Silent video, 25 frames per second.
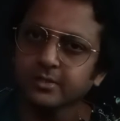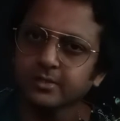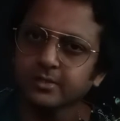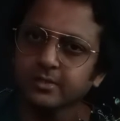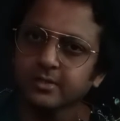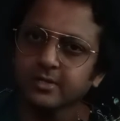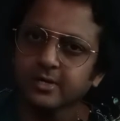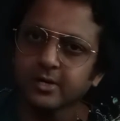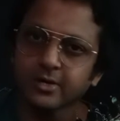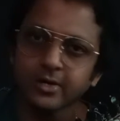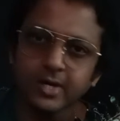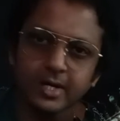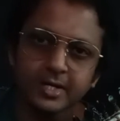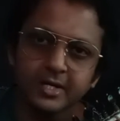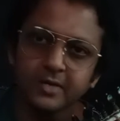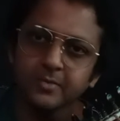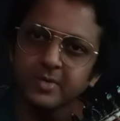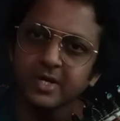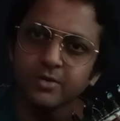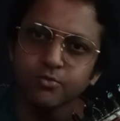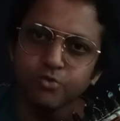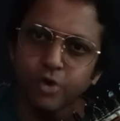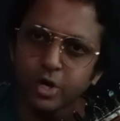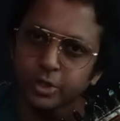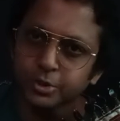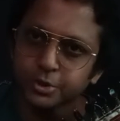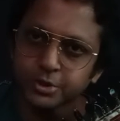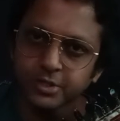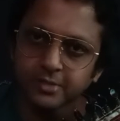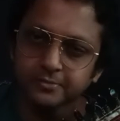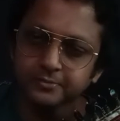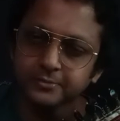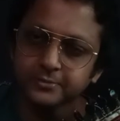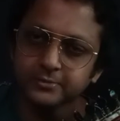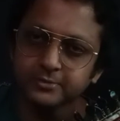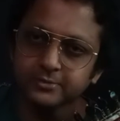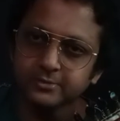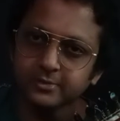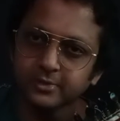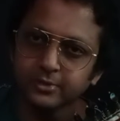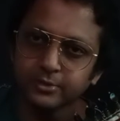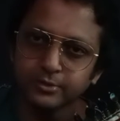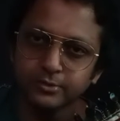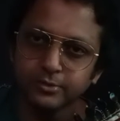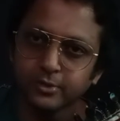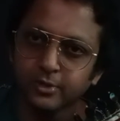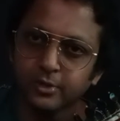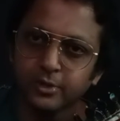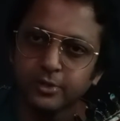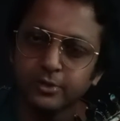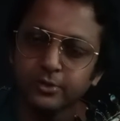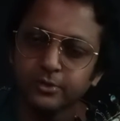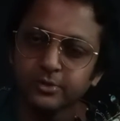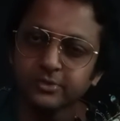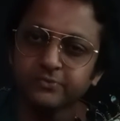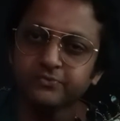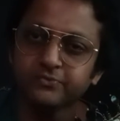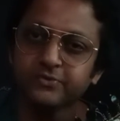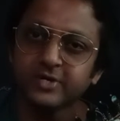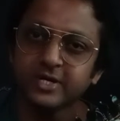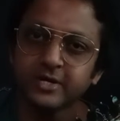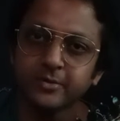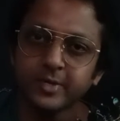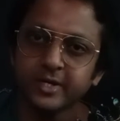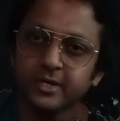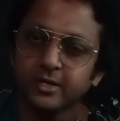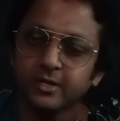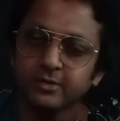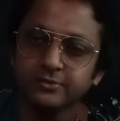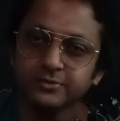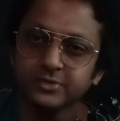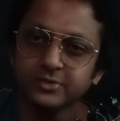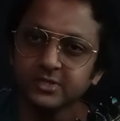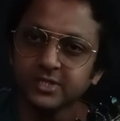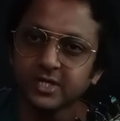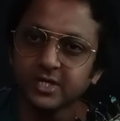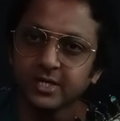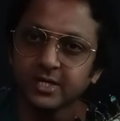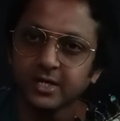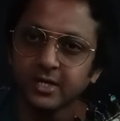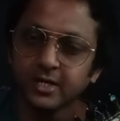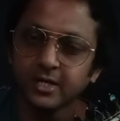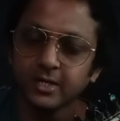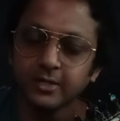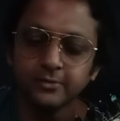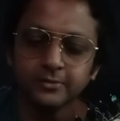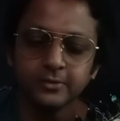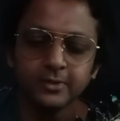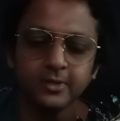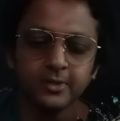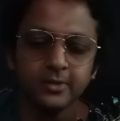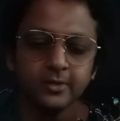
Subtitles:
conducting my workshops. You all know the fundamental of sitar learning.